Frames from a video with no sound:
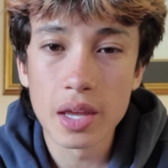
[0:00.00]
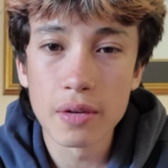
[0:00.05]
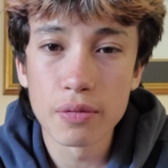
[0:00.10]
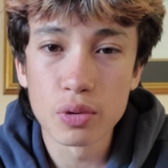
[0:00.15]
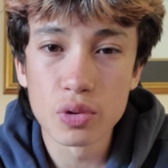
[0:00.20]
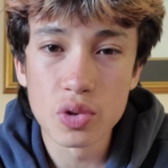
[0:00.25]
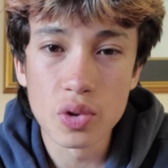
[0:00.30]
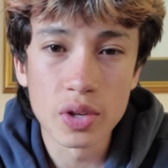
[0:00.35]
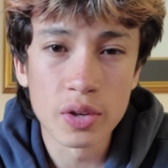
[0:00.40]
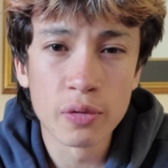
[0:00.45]
if
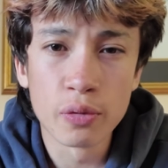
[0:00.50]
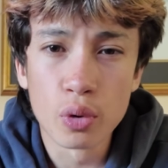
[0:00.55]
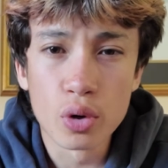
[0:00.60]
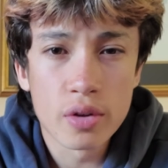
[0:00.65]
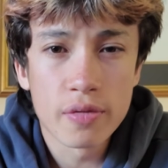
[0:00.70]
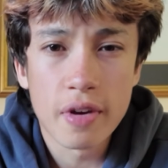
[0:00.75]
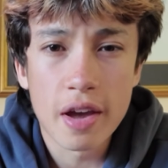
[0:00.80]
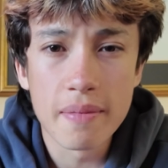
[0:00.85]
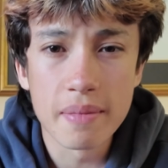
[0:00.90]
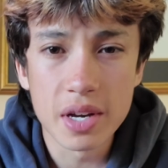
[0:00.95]
there's only
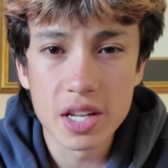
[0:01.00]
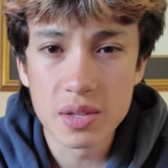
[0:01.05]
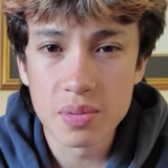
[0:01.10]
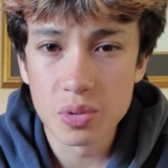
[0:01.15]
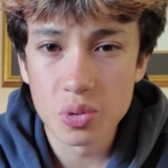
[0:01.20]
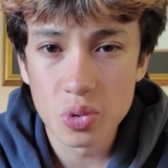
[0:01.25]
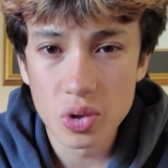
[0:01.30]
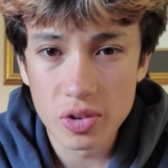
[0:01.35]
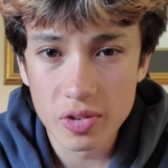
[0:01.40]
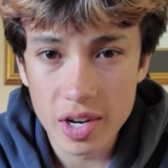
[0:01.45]
45 minutes
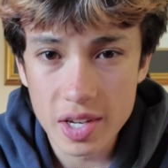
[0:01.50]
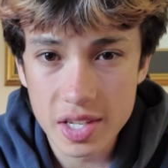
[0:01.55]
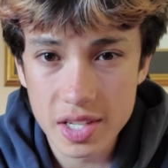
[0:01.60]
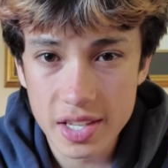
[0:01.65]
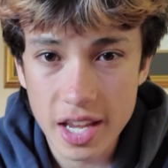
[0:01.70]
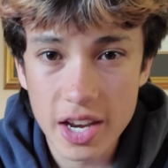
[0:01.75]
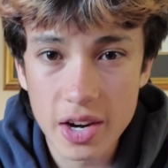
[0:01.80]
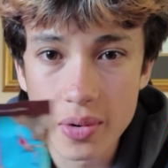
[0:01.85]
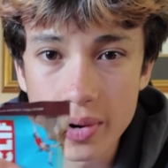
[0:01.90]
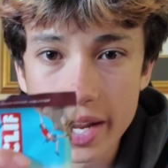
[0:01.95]
between
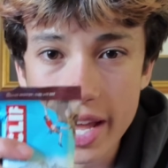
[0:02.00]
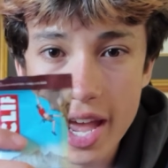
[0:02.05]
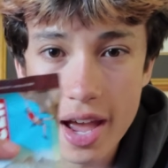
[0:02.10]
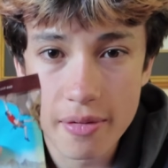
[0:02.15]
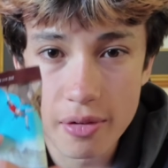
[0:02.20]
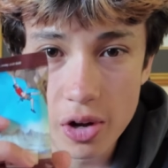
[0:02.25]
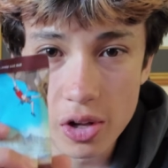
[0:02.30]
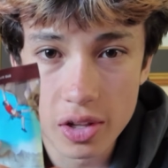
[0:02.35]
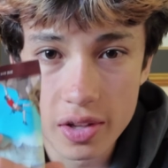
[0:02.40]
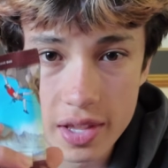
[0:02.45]
races, I don't want to
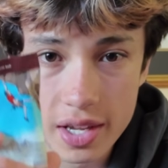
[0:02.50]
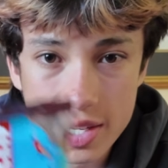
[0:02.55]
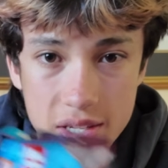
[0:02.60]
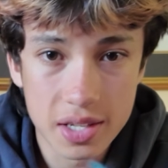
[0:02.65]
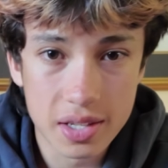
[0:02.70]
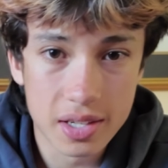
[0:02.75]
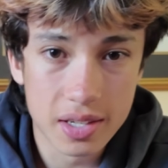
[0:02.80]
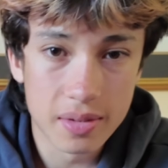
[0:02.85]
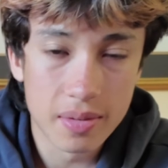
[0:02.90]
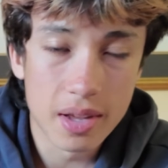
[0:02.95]
have all of this
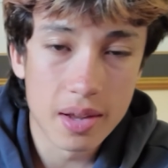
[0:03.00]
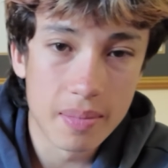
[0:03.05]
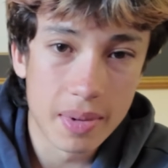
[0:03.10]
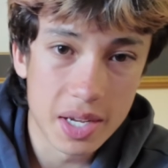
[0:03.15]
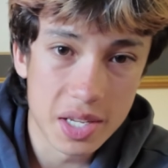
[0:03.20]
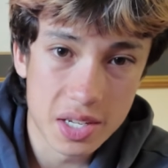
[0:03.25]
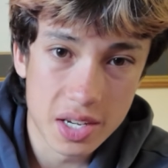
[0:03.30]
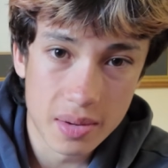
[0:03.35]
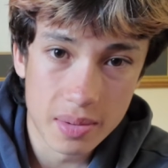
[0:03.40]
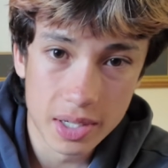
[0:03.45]
in
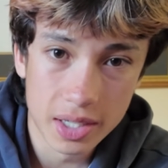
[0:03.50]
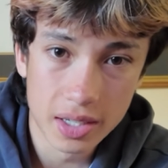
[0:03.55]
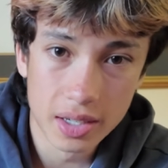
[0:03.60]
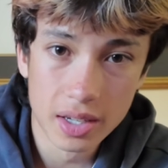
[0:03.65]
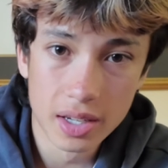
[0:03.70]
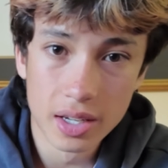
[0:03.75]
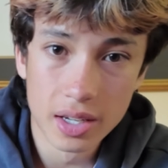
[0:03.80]
my stomach.